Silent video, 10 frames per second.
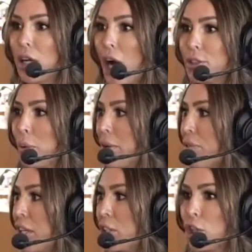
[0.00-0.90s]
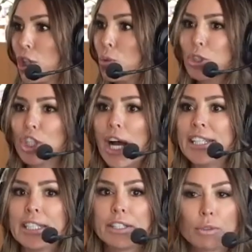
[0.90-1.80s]
God's way of thinning the herd, which
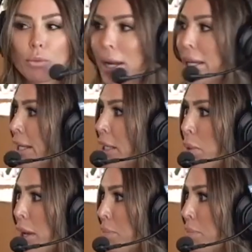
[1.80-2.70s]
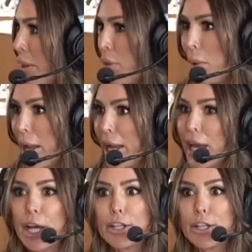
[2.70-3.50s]
I didn't even write anyway, by the way.